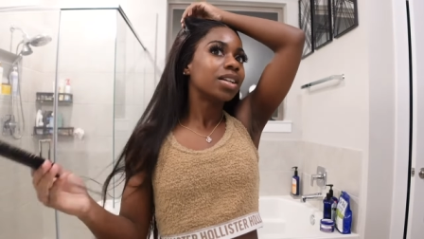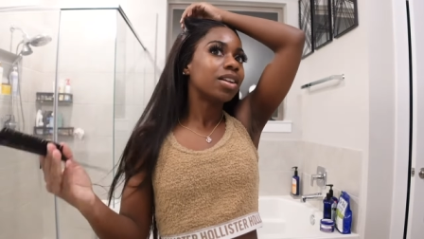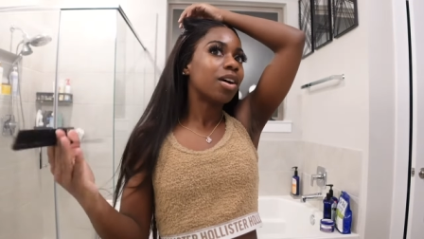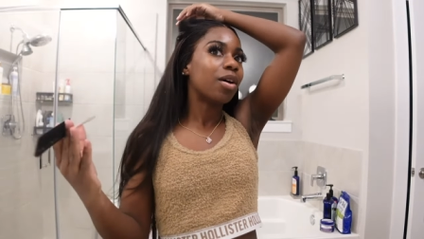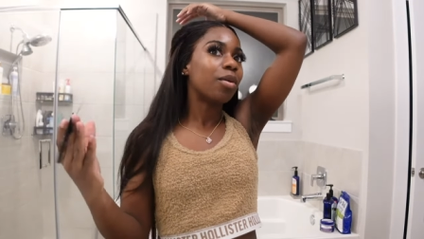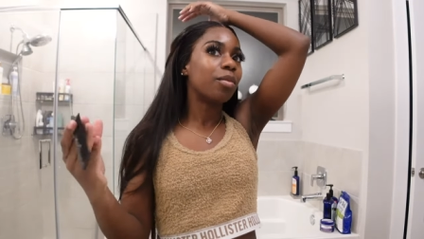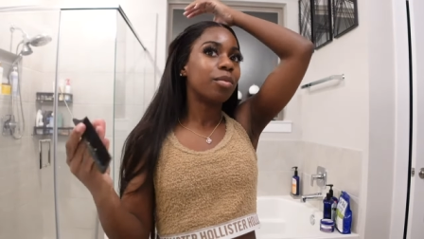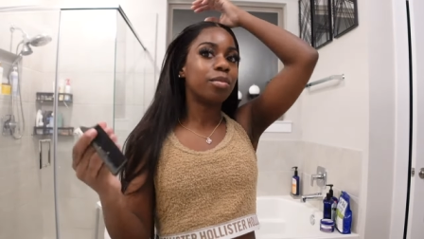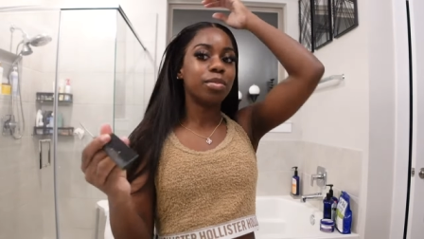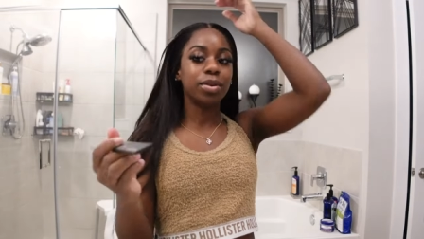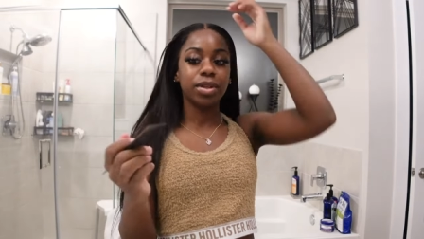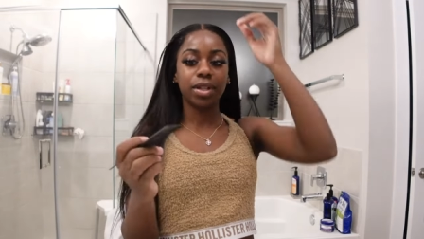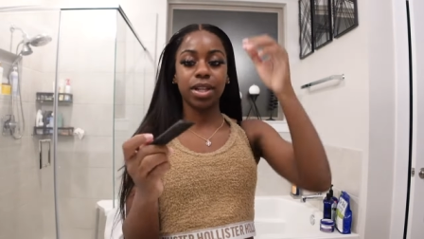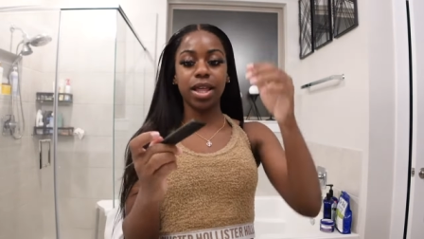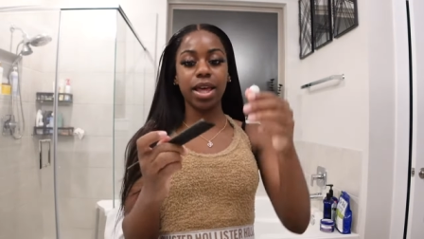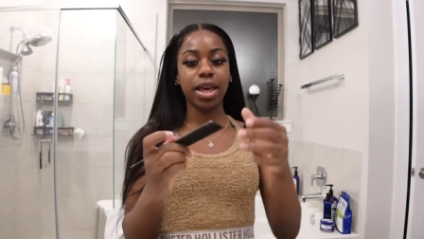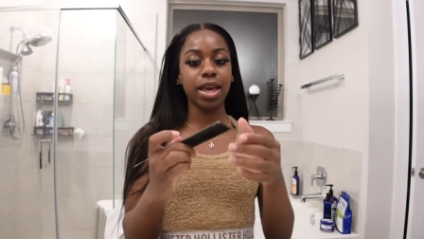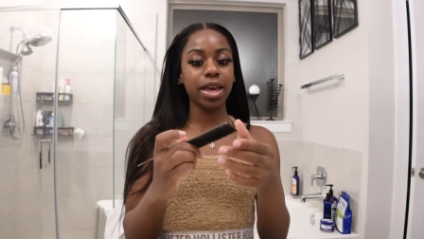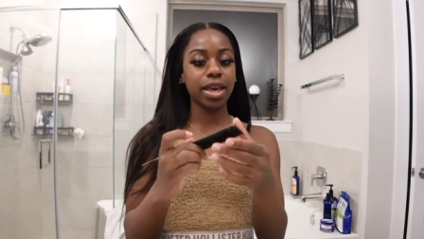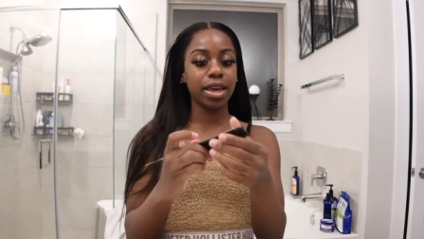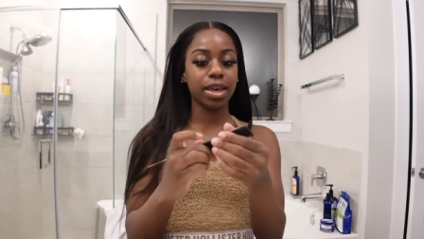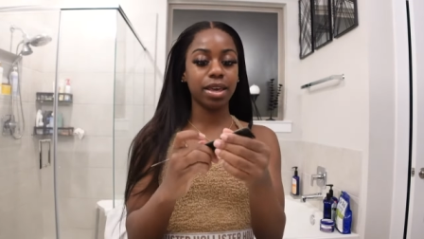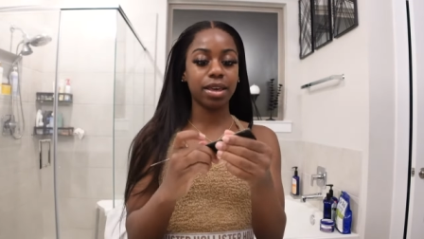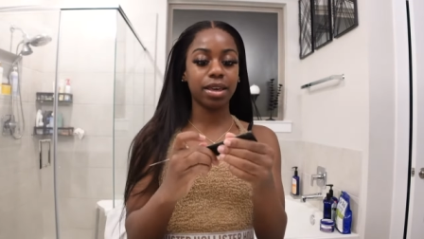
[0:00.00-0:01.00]
Don't
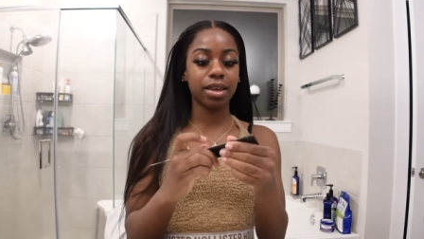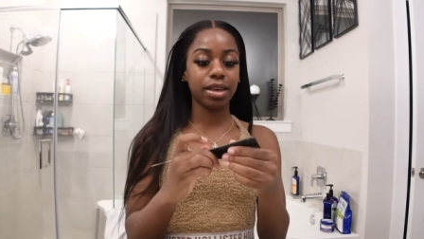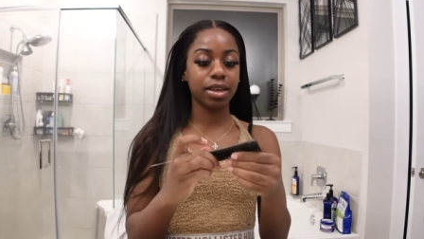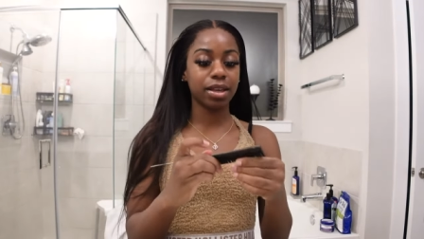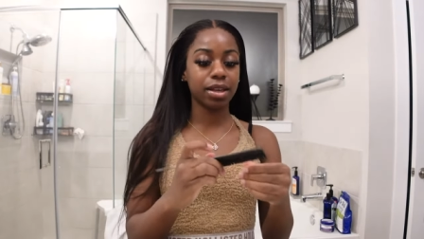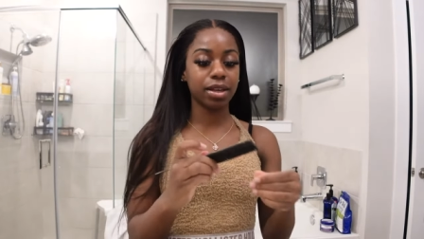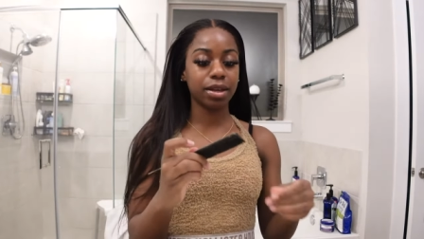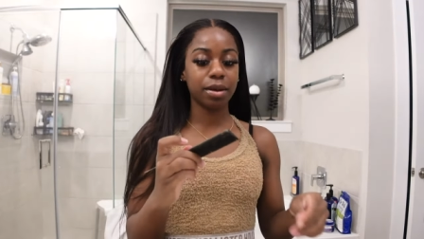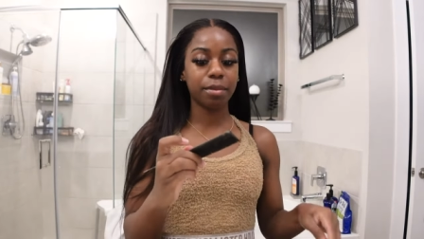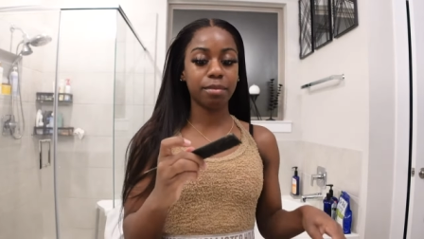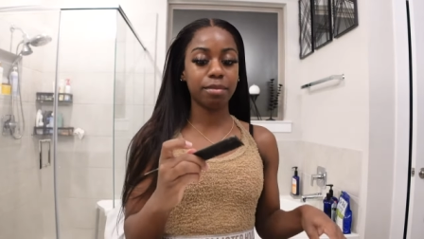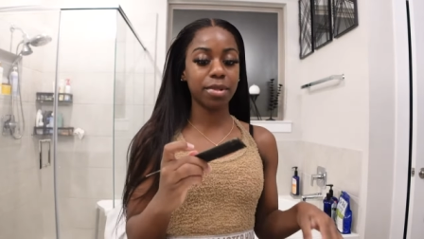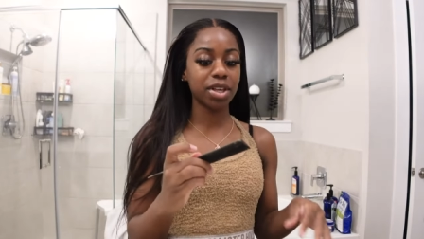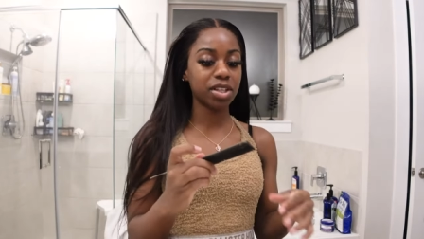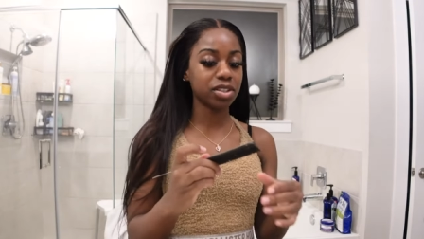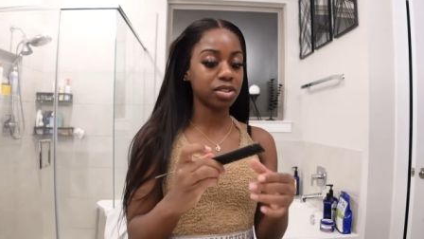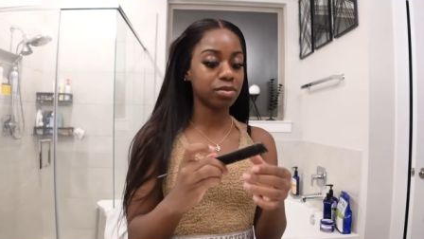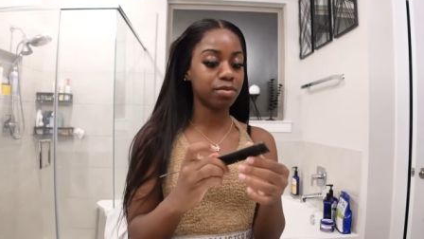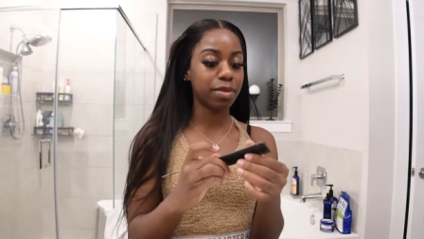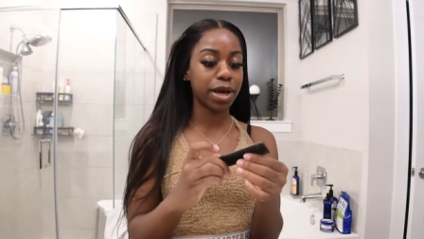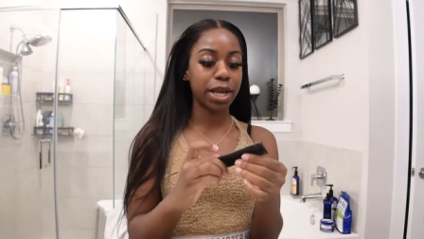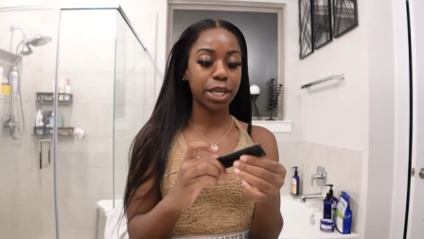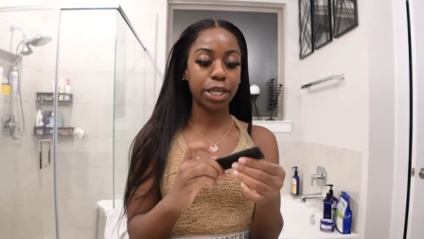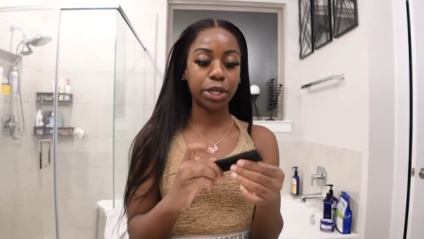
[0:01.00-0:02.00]
play.
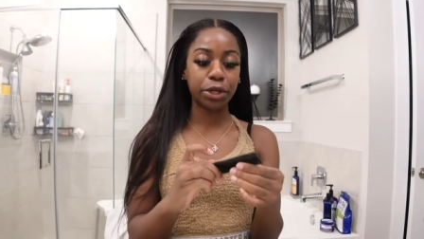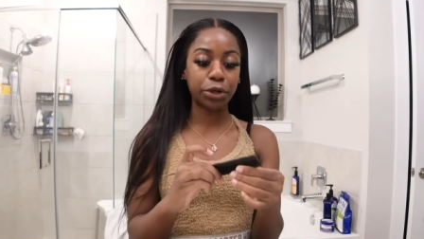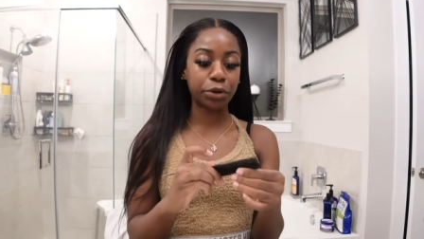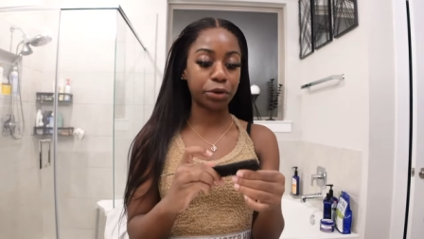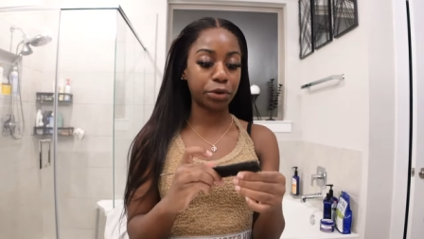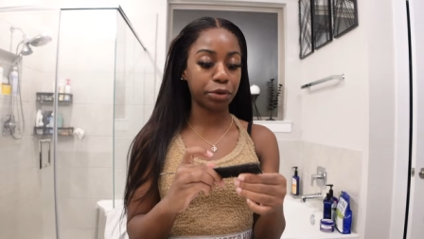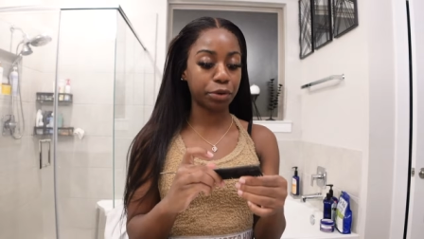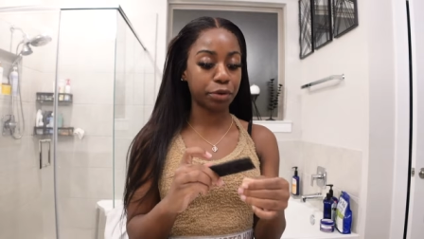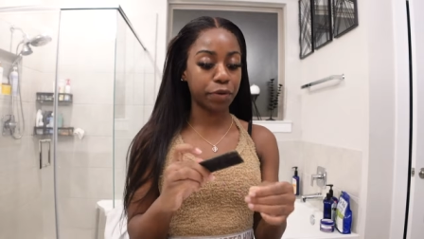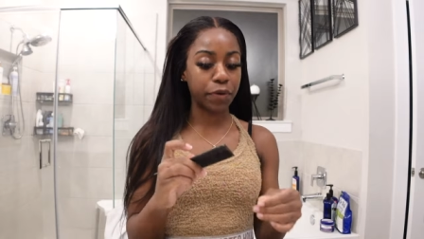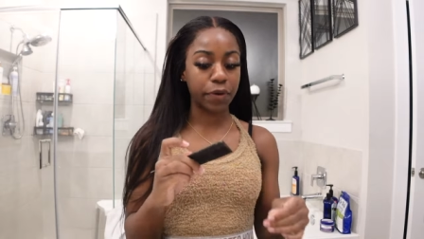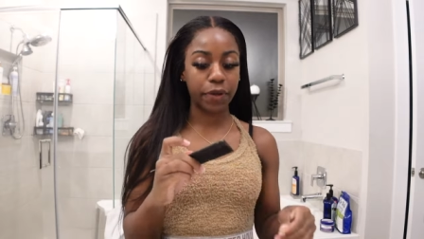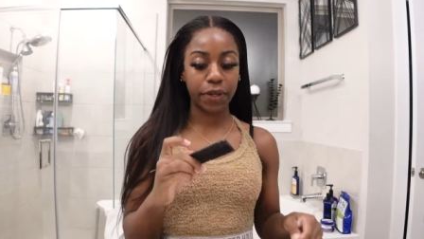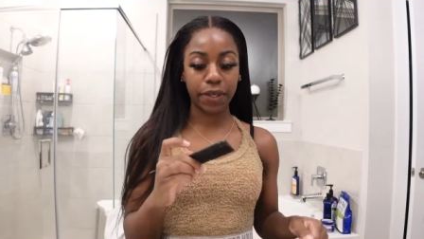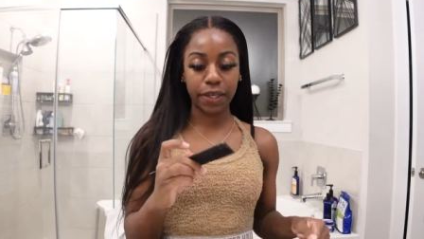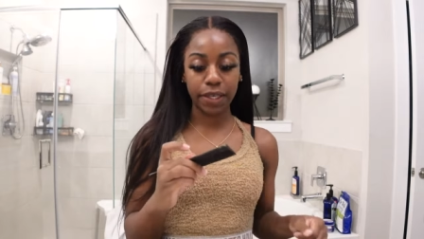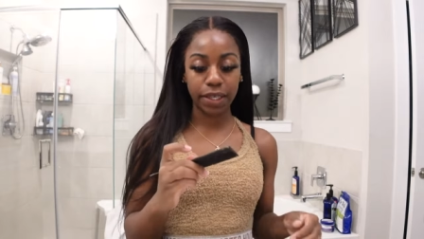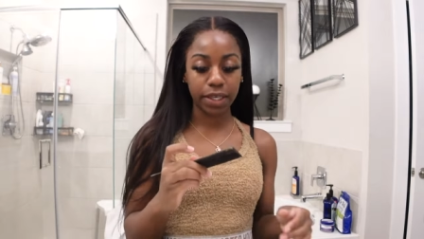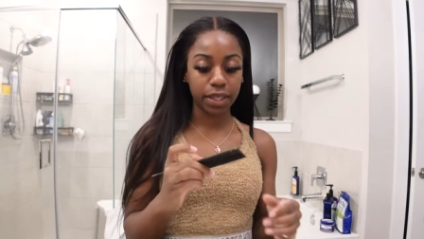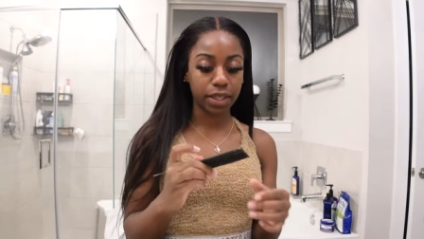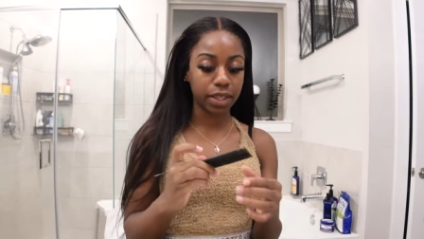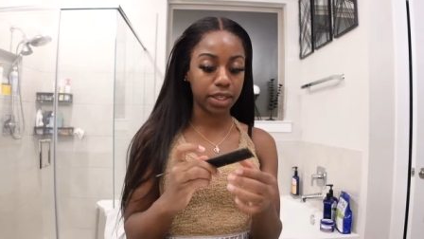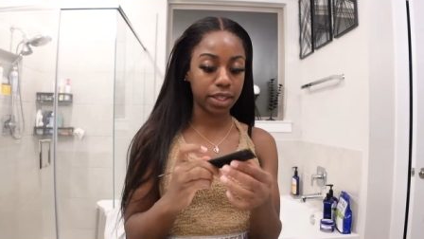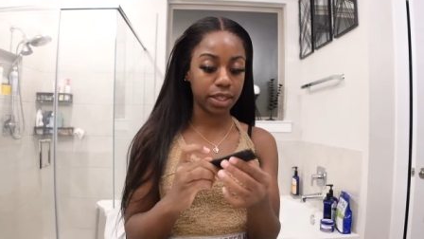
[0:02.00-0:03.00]
Milks by your girl
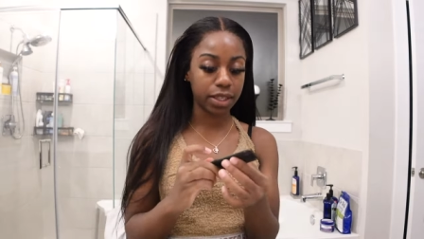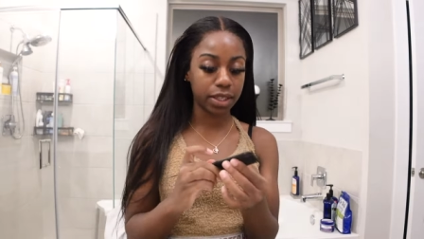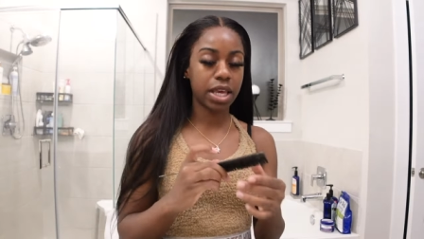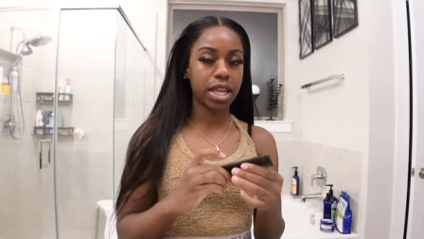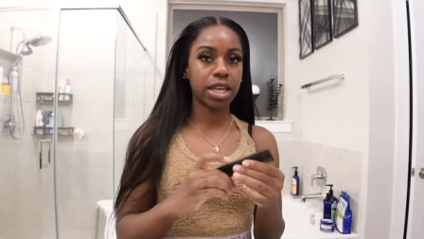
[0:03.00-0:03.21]
E.